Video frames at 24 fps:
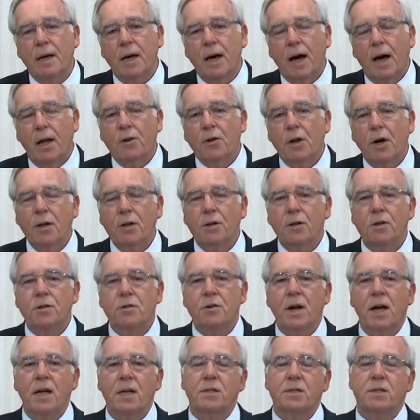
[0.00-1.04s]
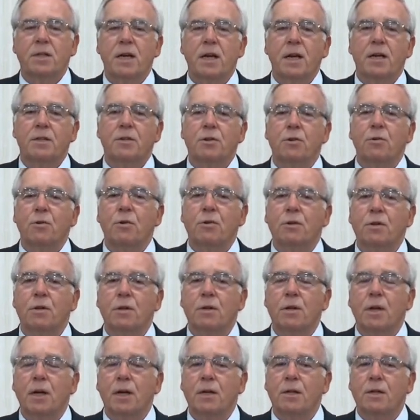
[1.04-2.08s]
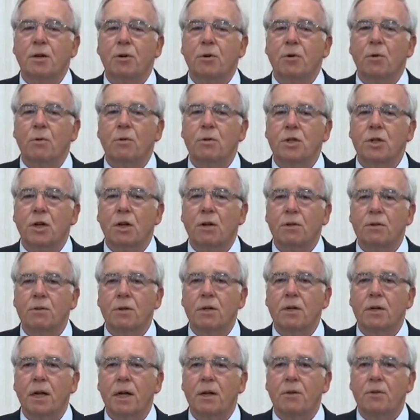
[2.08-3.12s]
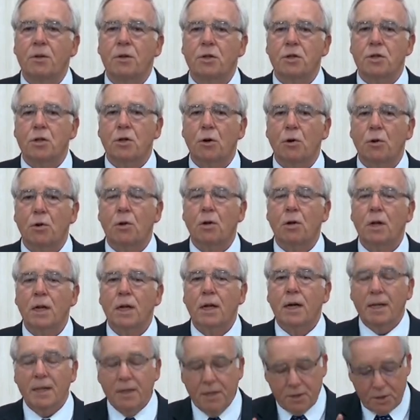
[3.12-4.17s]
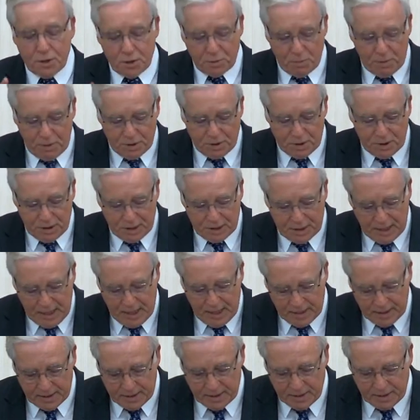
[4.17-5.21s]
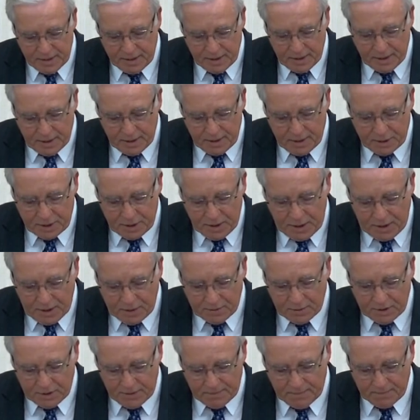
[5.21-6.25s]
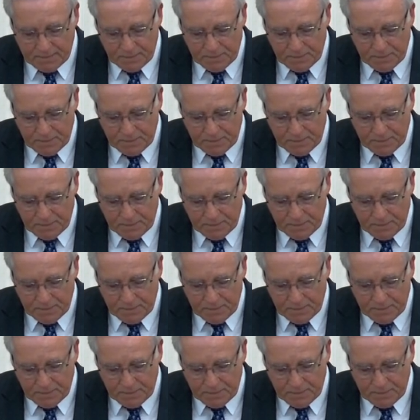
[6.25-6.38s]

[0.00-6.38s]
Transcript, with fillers: And Nan addressed the eight year, eight year old children in the school, and this is what she said Children,